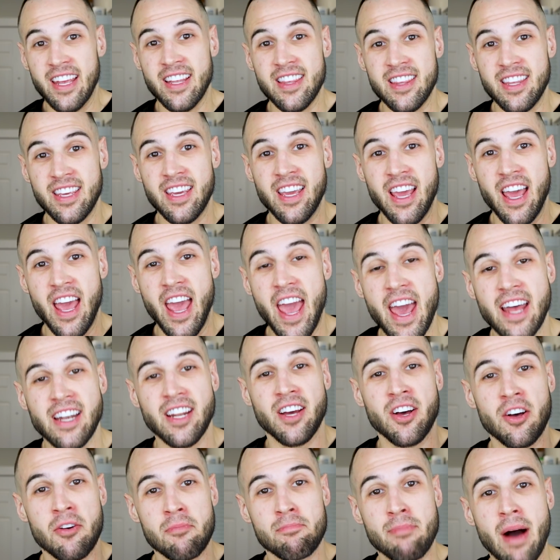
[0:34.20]
in the
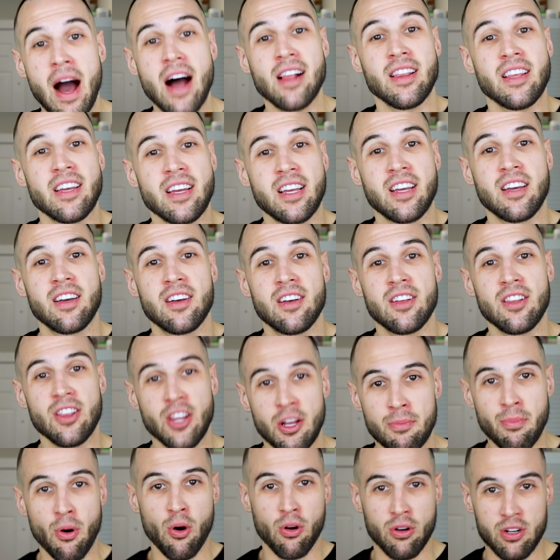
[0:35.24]
anabolic
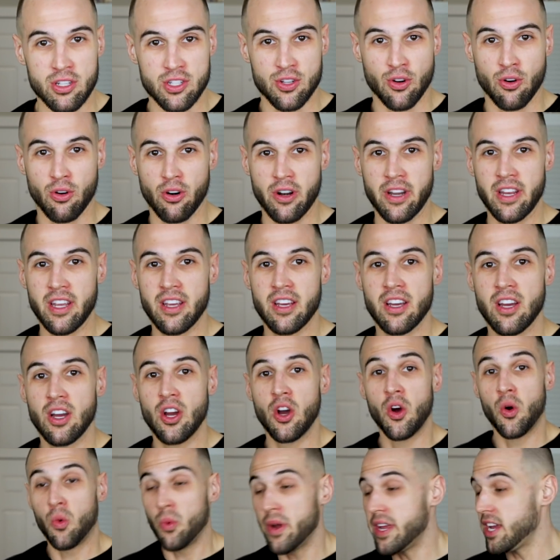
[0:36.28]
laboratory,
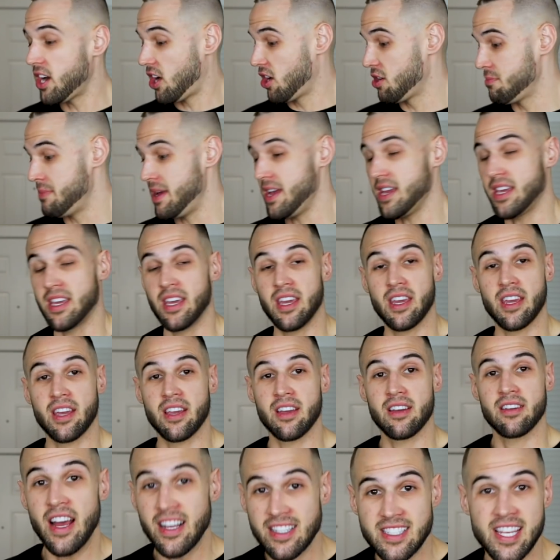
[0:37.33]
we are
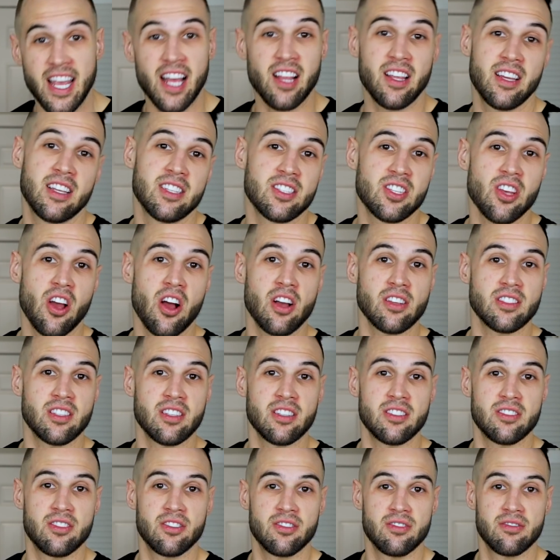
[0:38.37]
making Italian
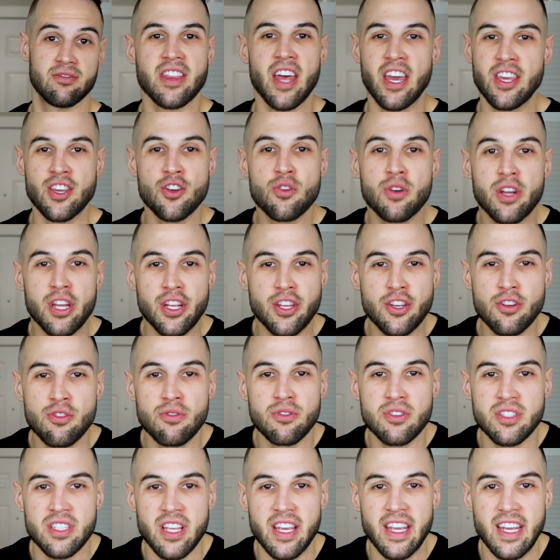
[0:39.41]
sausage that you can
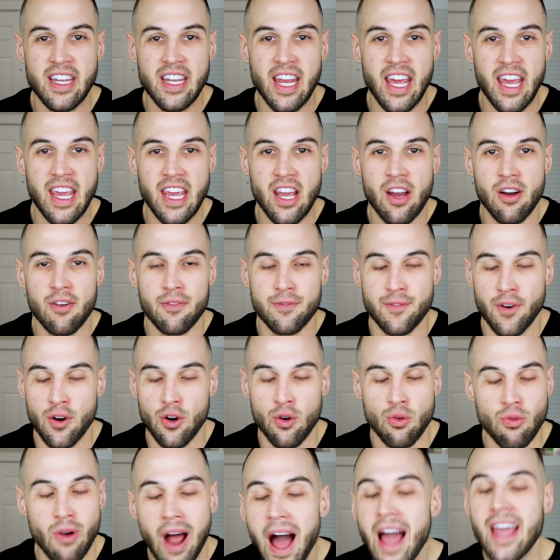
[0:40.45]
use in a
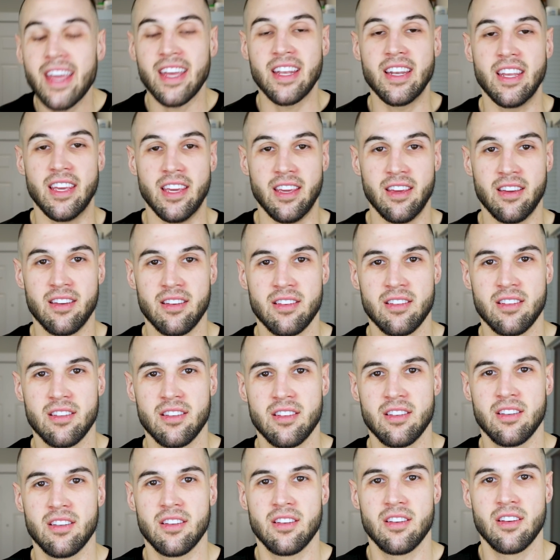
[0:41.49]
variety
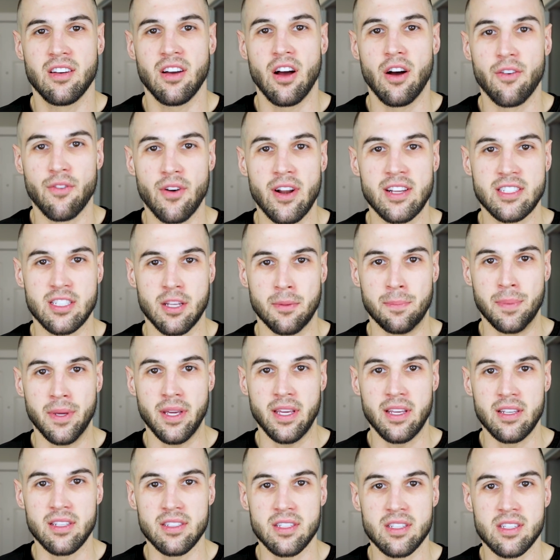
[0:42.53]
of
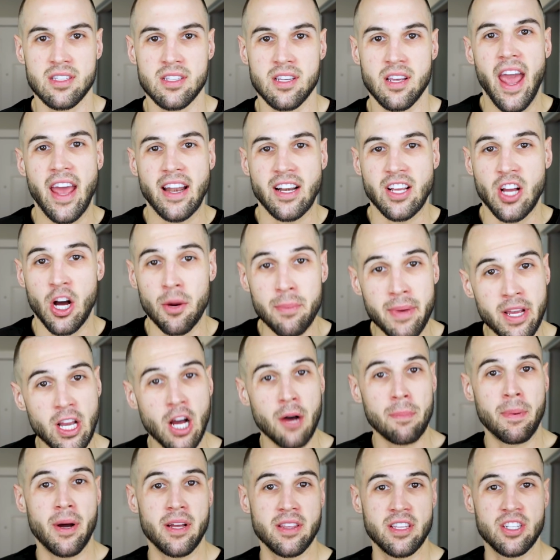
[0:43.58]
recipes. And coming
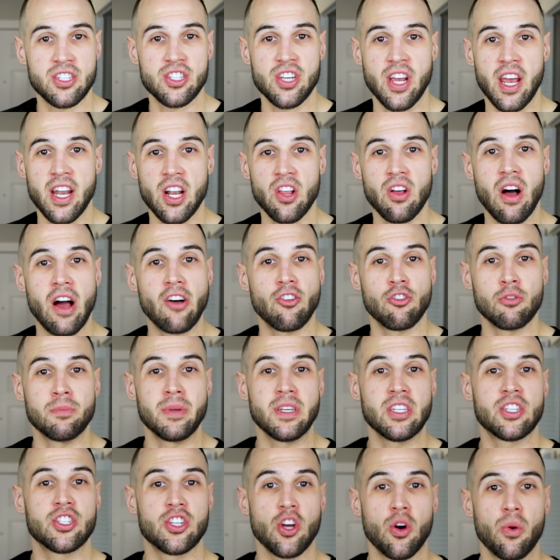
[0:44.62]
up on the channel, I will
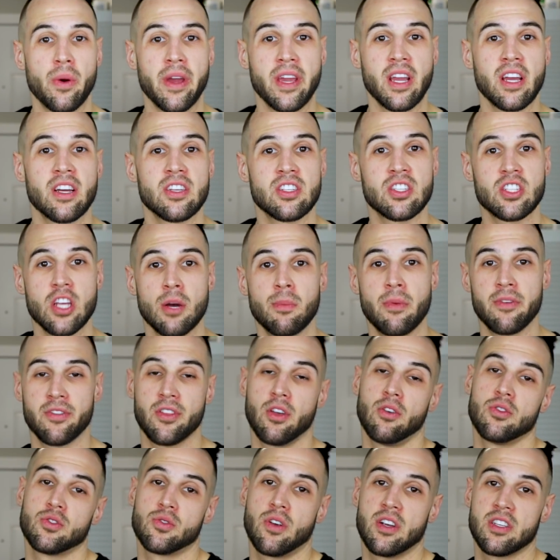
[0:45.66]
be showing some of
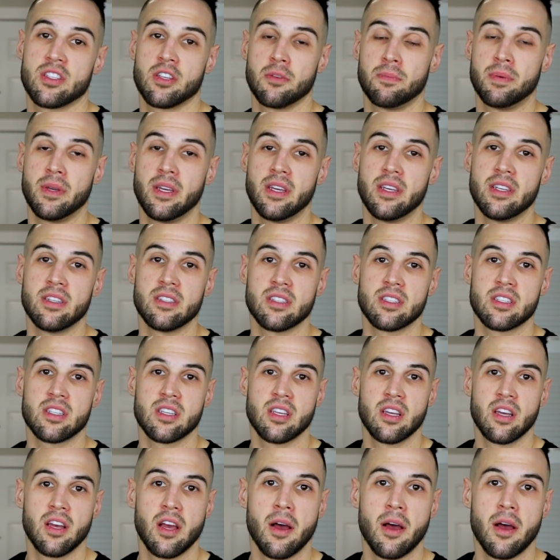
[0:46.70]
those recipes